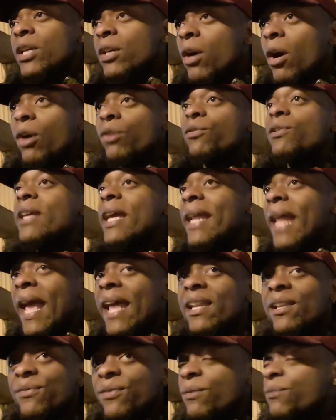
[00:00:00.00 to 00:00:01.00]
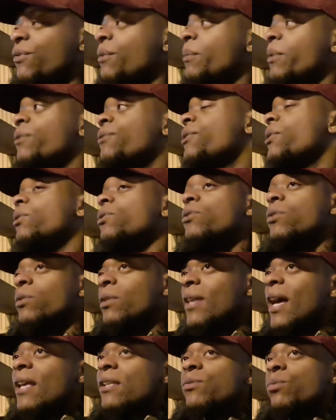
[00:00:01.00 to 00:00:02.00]
We can't create anything from midfield, so
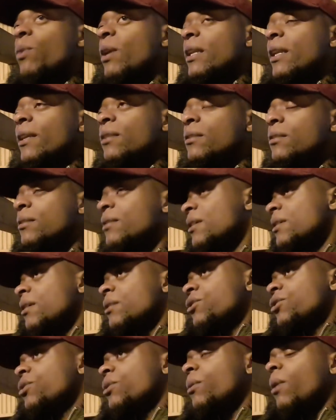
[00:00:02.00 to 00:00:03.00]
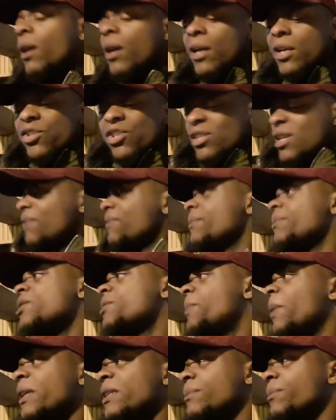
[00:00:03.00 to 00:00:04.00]
that's where they said, you know what, just give them the
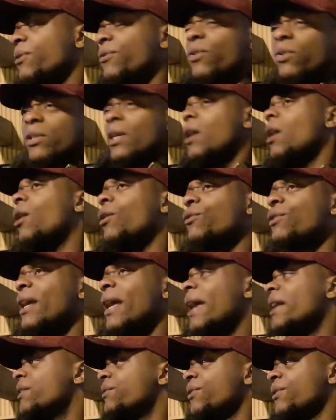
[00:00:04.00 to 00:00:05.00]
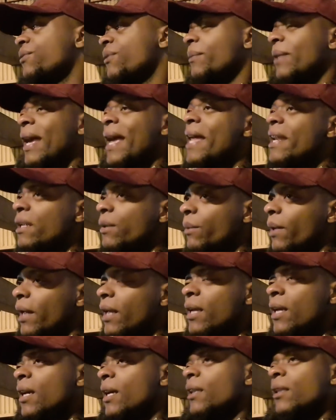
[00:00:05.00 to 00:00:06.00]
space in midfield. They can't create anything from there
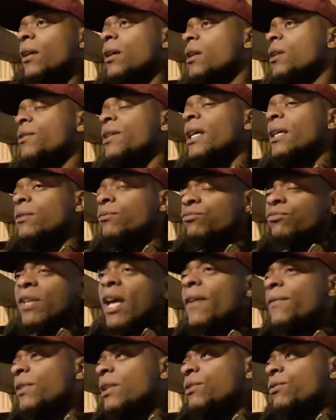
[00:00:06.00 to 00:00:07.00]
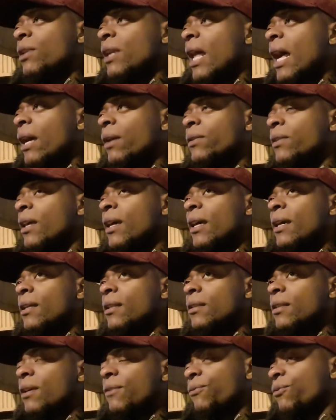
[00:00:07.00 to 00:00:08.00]
anyway. They're going to heavily rely on their
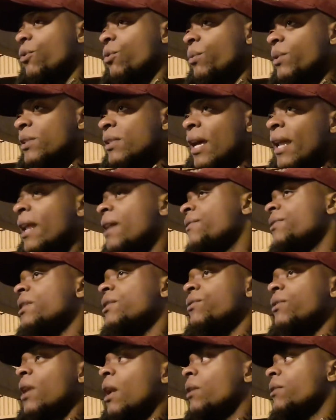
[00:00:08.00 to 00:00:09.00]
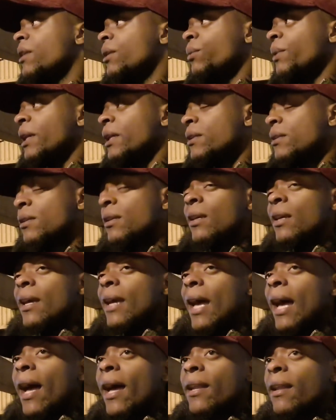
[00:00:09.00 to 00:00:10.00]
forwards and heavily rely on their wingers.
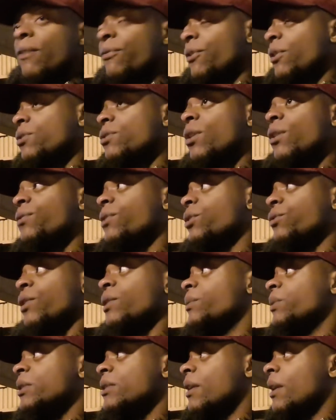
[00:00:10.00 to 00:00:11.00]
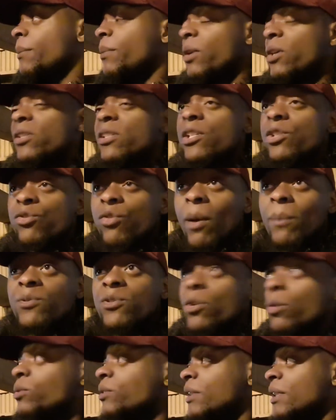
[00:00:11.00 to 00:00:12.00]
And I felt sorry for Greenwood today because he dropped
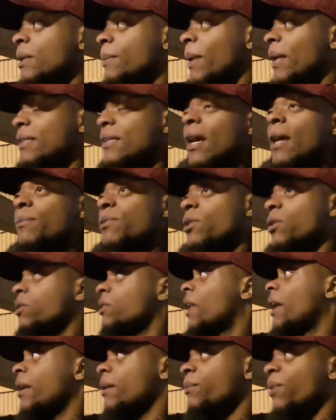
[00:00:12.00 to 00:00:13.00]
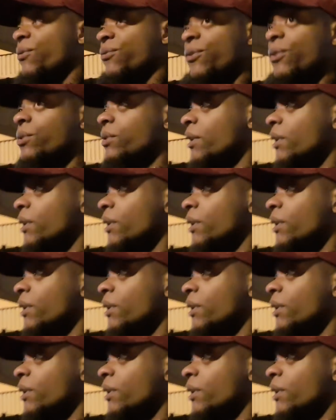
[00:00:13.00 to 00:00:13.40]
so deep at times, he looked like a midfielder.